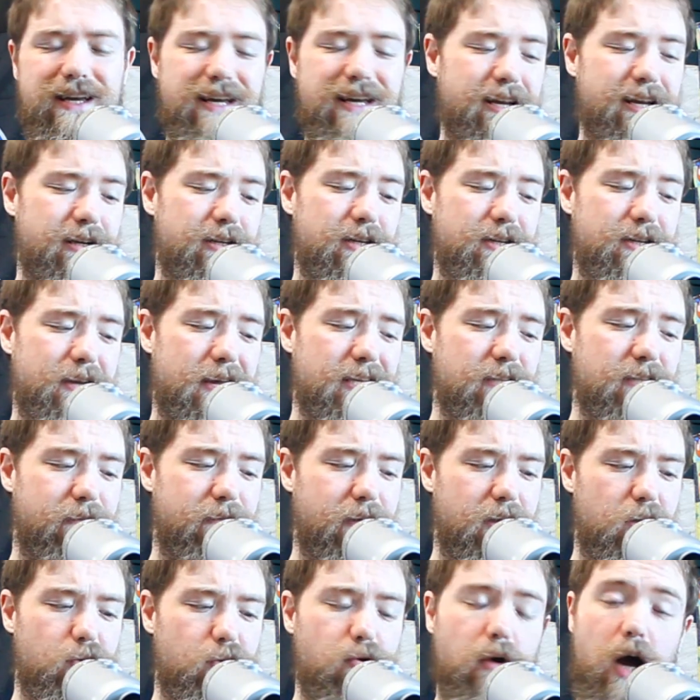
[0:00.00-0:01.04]
In today's
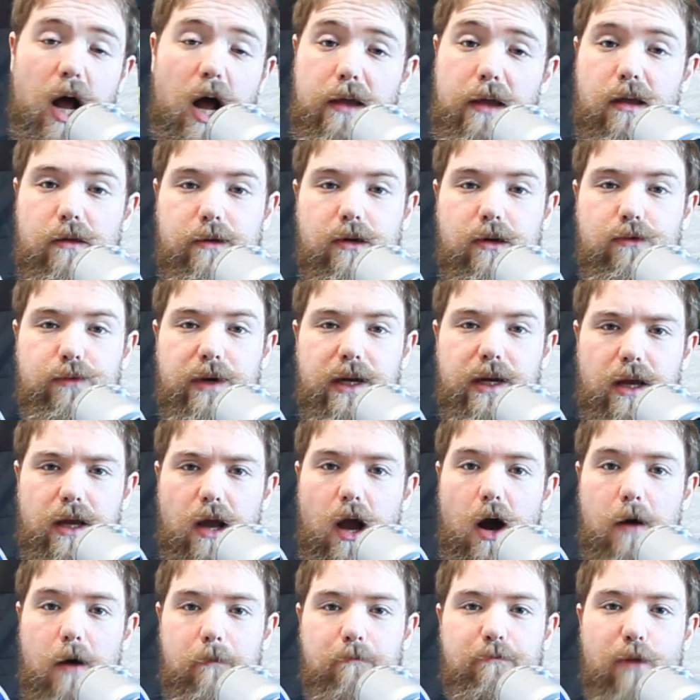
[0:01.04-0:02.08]
video, I'm going to be reading
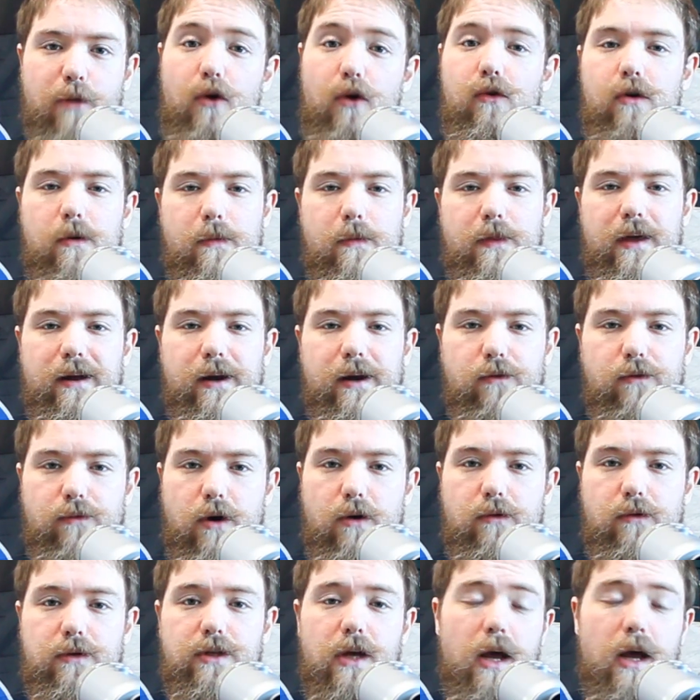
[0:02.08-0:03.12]
a poem that I
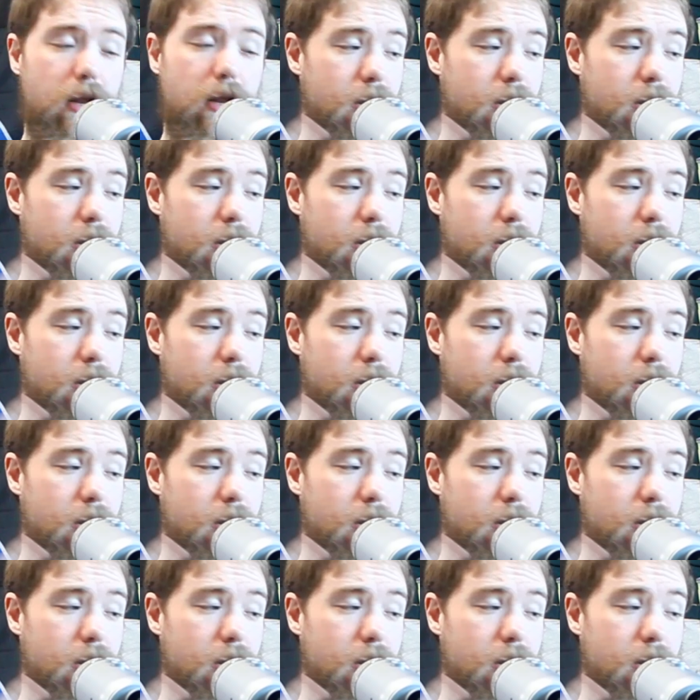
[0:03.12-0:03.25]
wrote.